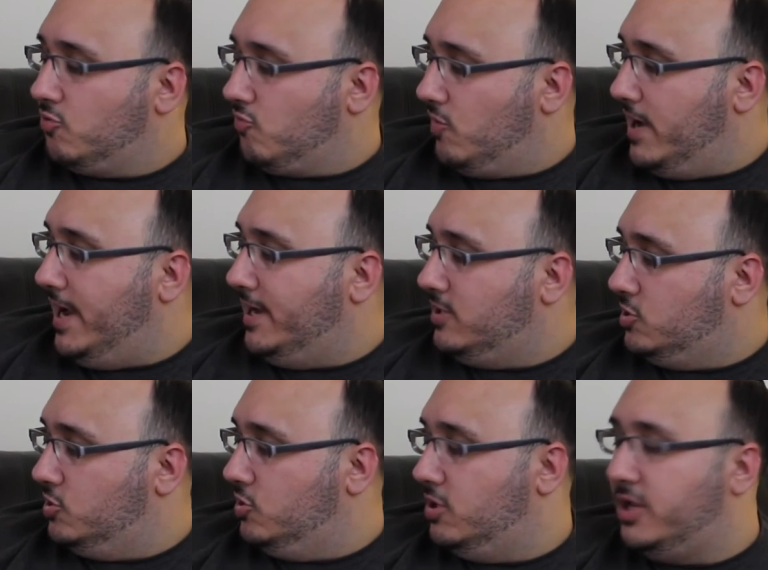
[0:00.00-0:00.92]
Great,
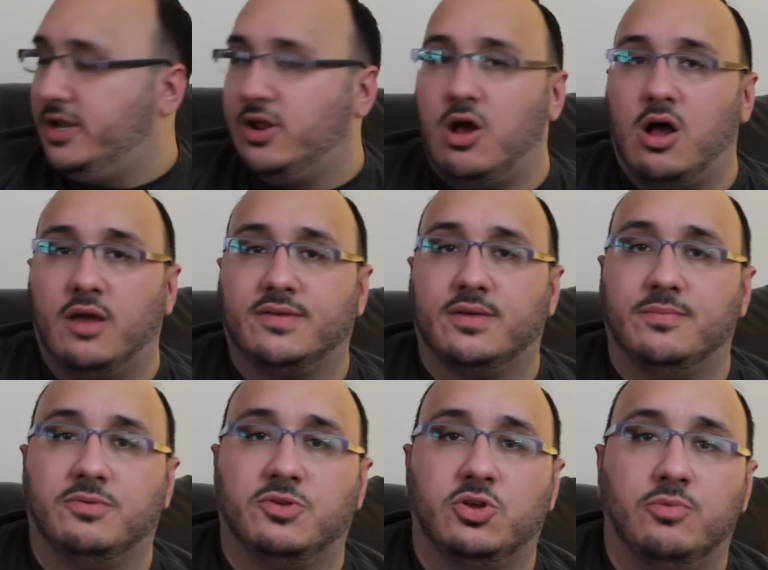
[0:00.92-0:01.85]
good,
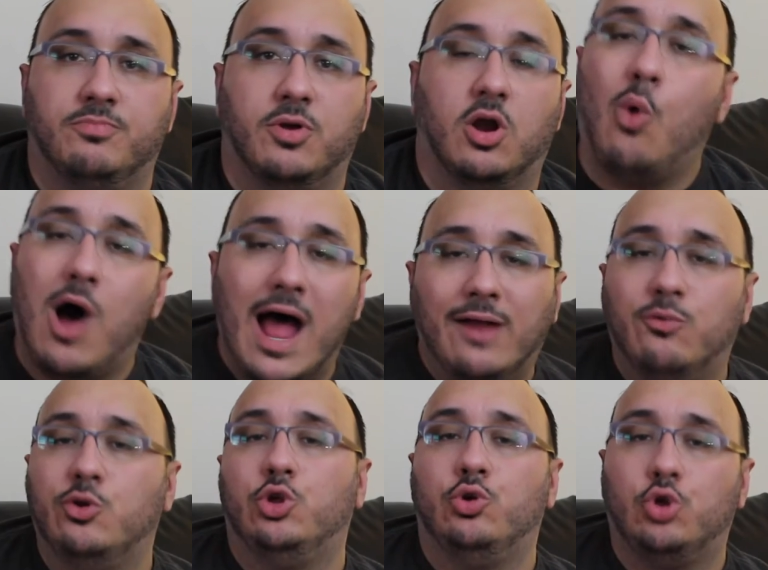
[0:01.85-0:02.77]
awesome, super. Why
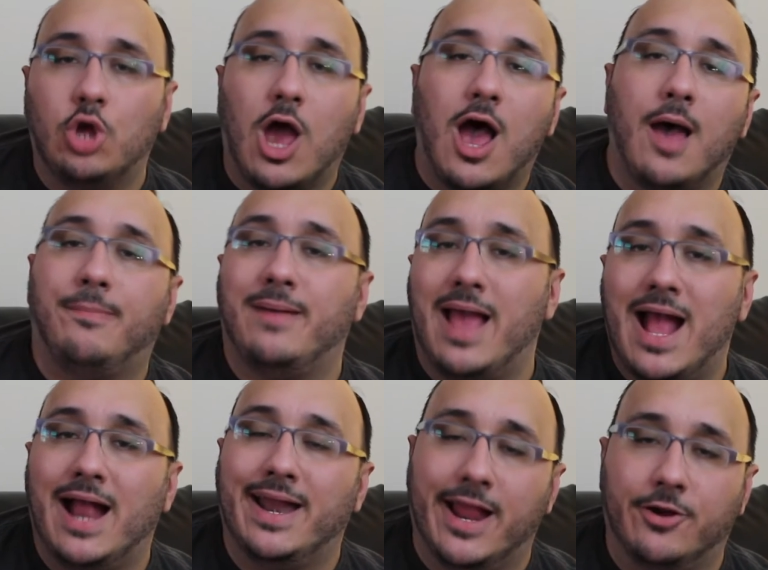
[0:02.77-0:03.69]
would you shop
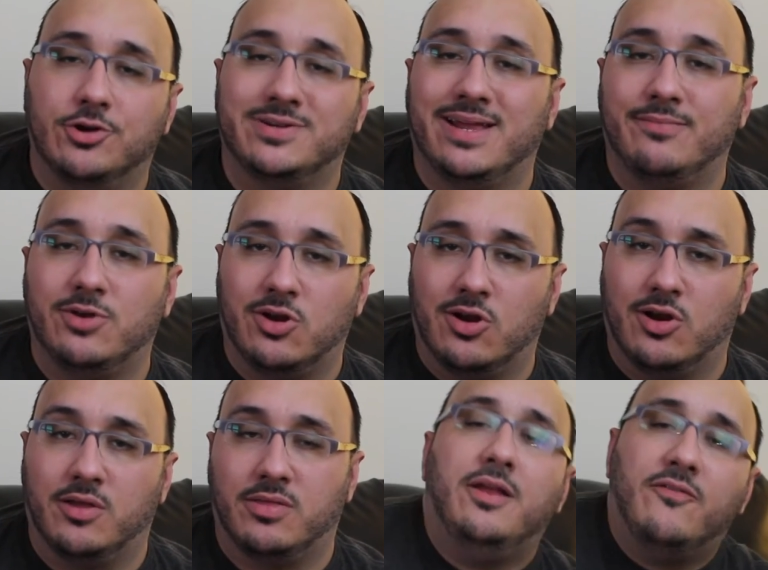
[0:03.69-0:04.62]
at Entertainment
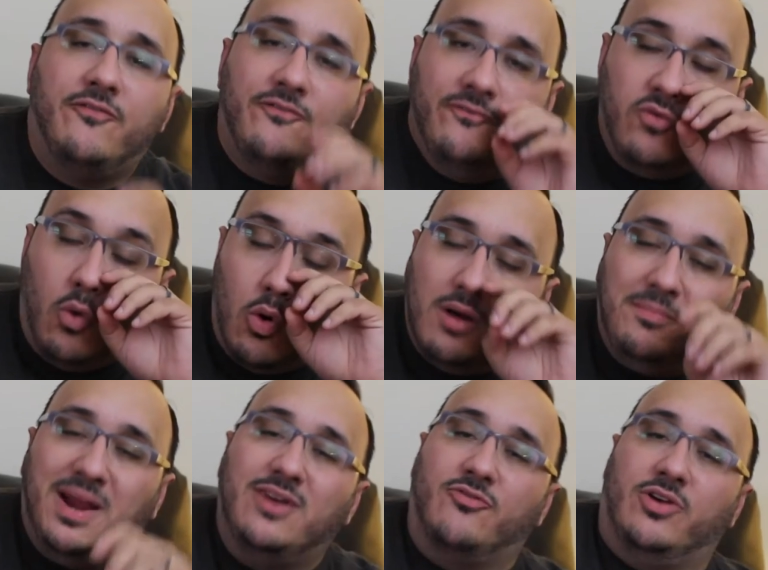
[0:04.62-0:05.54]
Earth? There are four
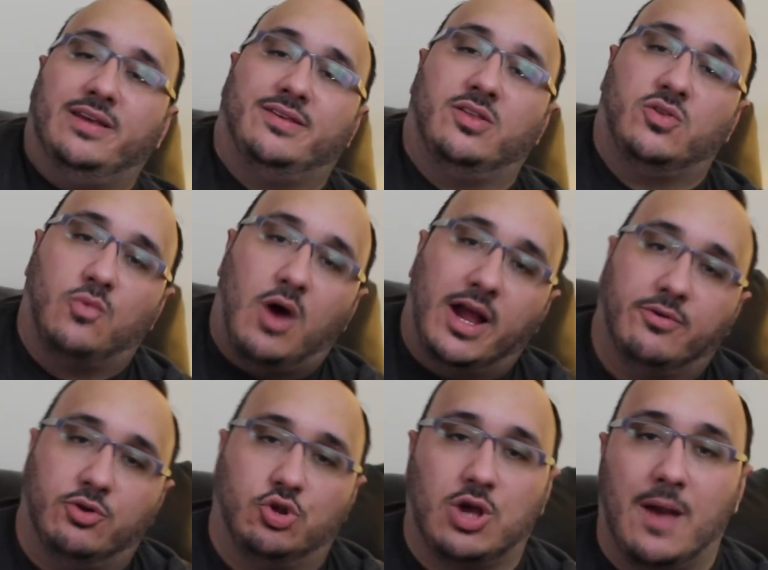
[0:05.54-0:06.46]
main reasons why
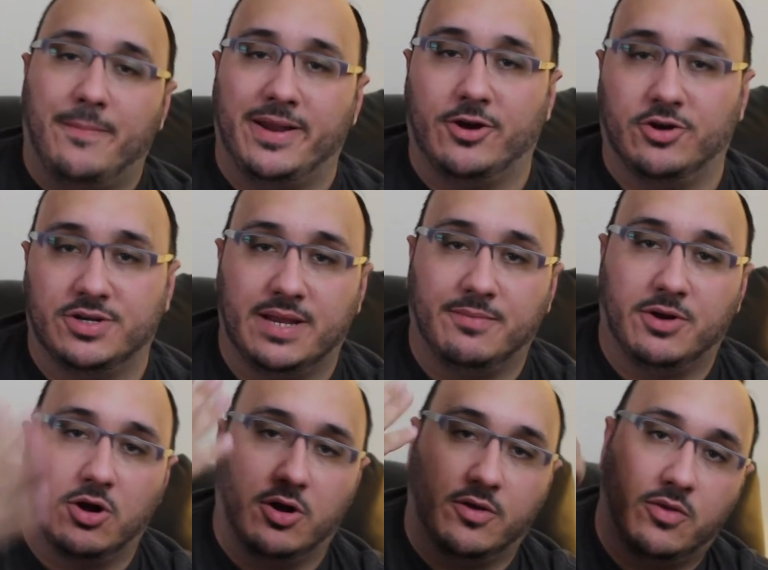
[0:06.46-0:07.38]
you would shop at
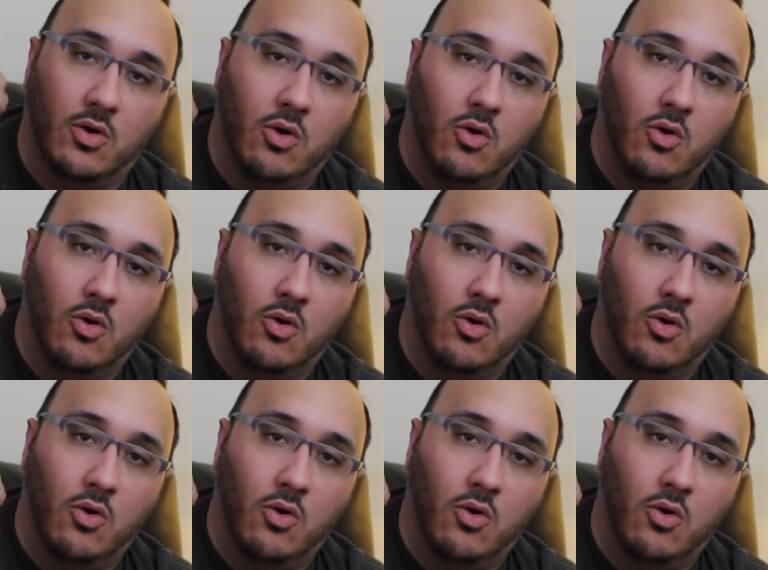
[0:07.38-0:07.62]
Entertainment Earth.